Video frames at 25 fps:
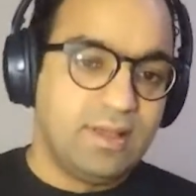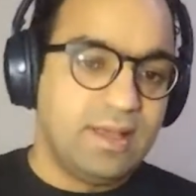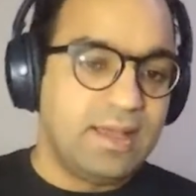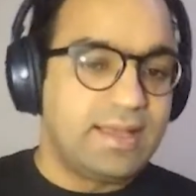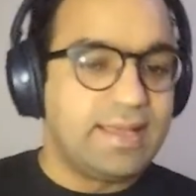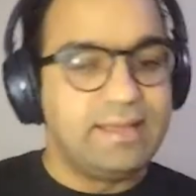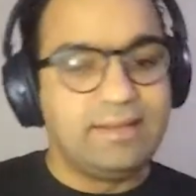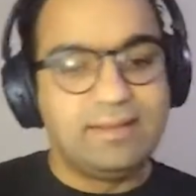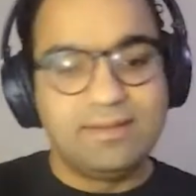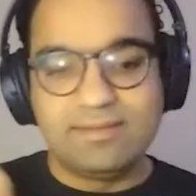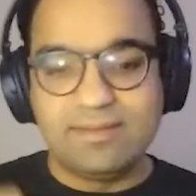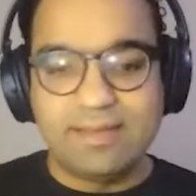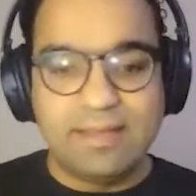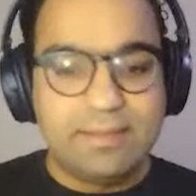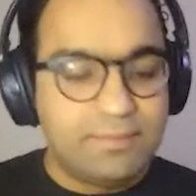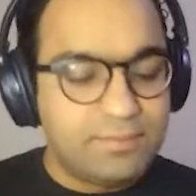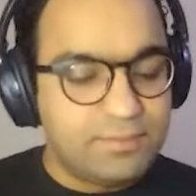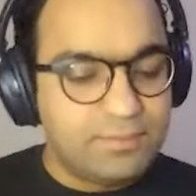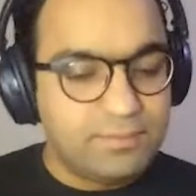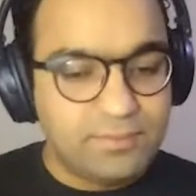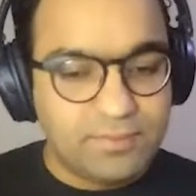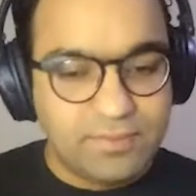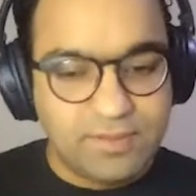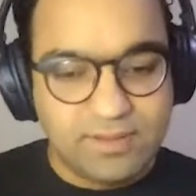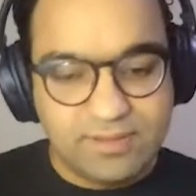Again, the
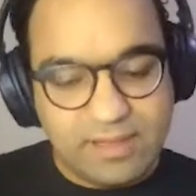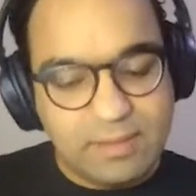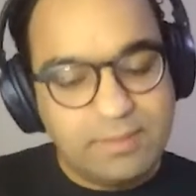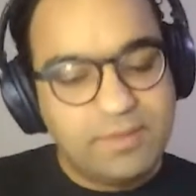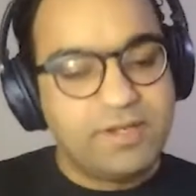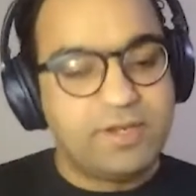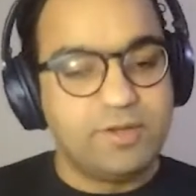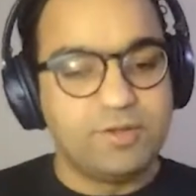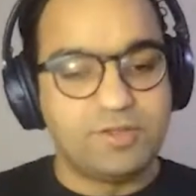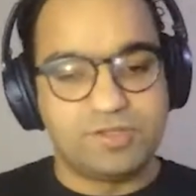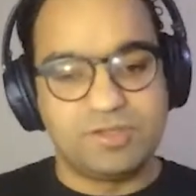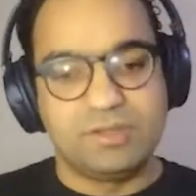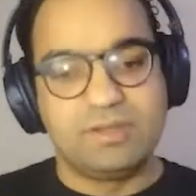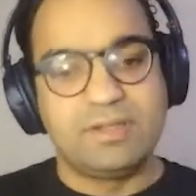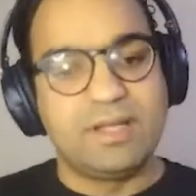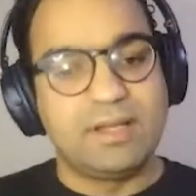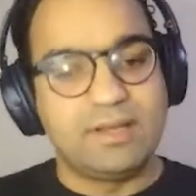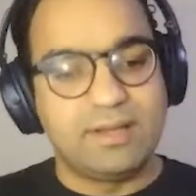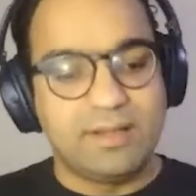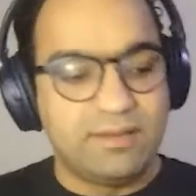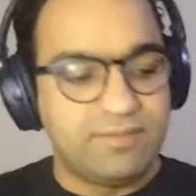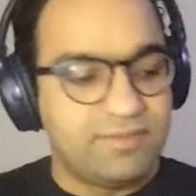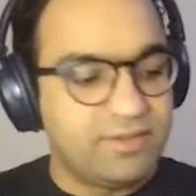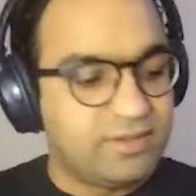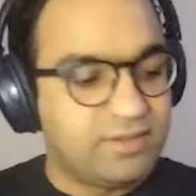same intuition
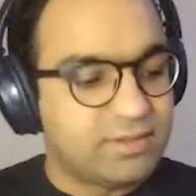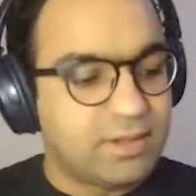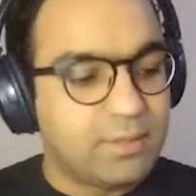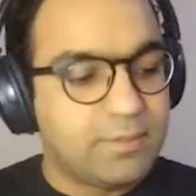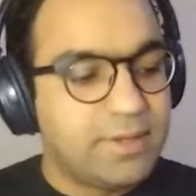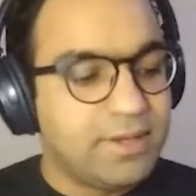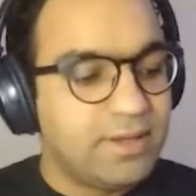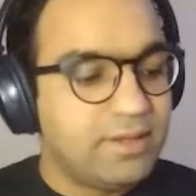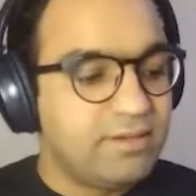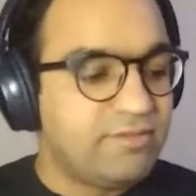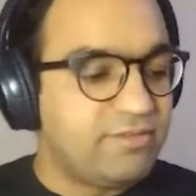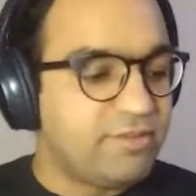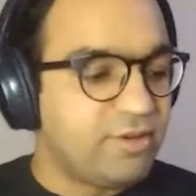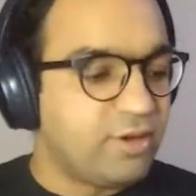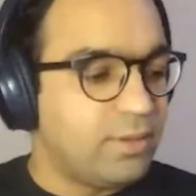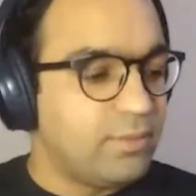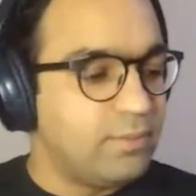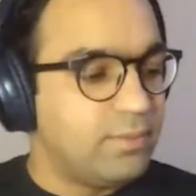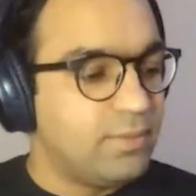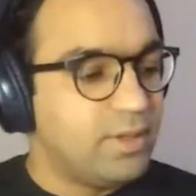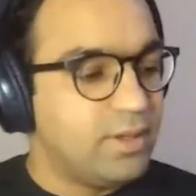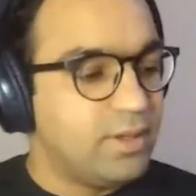that if it's coming in from